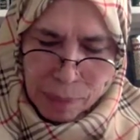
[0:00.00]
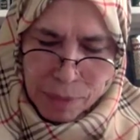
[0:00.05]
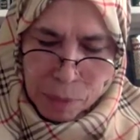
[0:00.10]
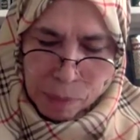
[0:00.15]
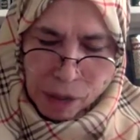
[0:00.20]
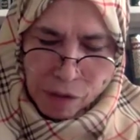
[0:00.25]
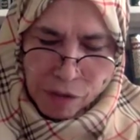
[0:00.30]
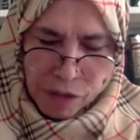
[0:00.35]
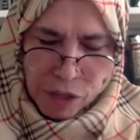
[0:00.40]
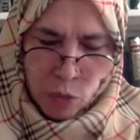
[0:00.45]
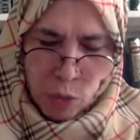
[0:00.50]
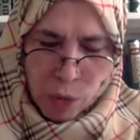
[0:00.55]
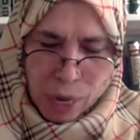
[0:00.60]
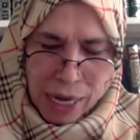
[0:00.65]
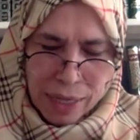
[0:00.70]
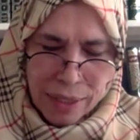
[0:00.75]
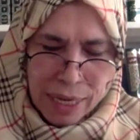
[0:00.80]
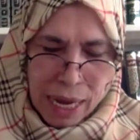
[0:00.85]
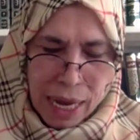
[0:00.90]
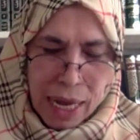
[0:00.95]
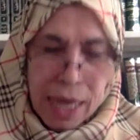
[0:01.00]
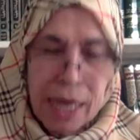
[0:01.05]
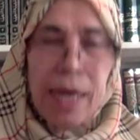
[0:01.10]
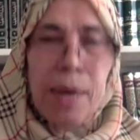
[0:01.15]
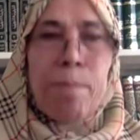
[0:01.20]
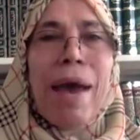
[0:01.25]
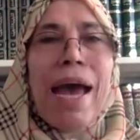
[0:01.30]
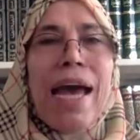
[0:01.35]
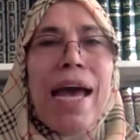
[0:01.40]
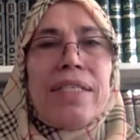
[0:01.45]
sallam, the Prophet was
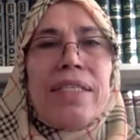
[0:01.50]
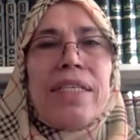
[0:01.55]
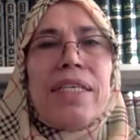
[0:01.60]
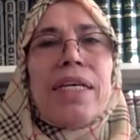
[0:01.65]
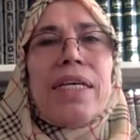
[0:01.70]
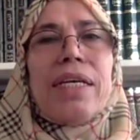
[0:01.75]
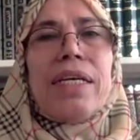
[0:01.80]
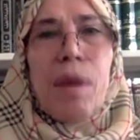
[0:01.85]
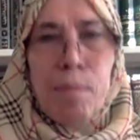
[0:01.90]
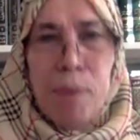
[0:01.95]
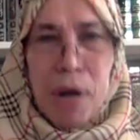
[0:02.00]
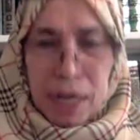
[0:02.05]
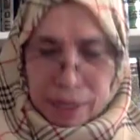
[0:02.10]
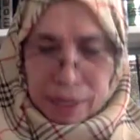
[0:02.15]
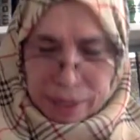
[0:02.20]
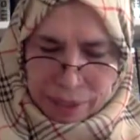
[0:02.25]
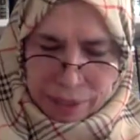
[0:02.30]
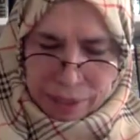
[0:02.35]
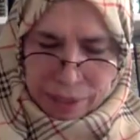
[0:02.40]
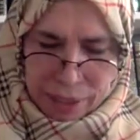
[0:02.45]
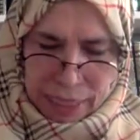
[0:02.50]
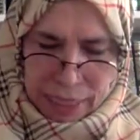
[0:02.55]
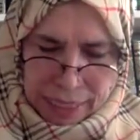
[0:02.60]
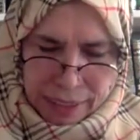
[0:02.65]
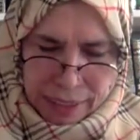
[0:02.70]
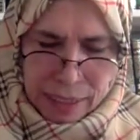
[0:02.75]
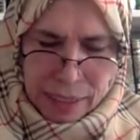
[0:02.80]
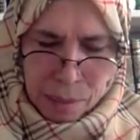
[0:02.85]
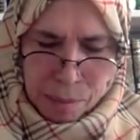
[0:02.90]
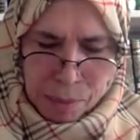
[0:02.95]
passing the market.
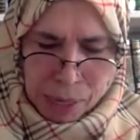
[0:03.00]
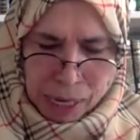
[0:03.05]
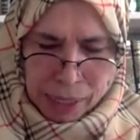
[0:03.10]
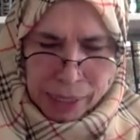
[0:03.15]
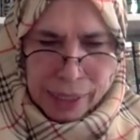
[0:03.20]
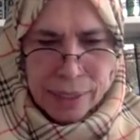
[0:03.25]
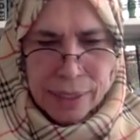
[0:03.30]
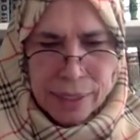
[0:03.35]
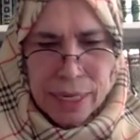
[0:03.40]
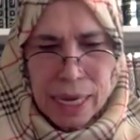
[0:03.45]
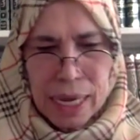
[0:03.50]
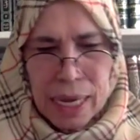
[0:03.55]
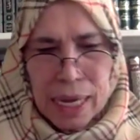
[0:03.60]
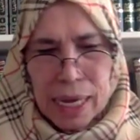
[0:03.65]
He's in the market.